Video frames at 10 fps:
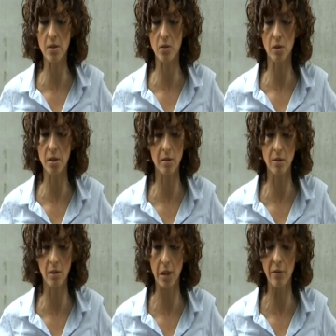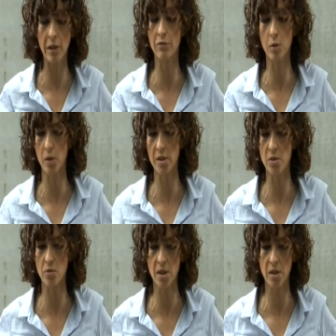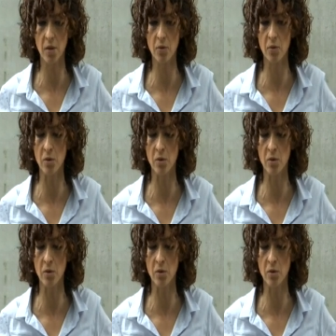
So it, everyone is using now the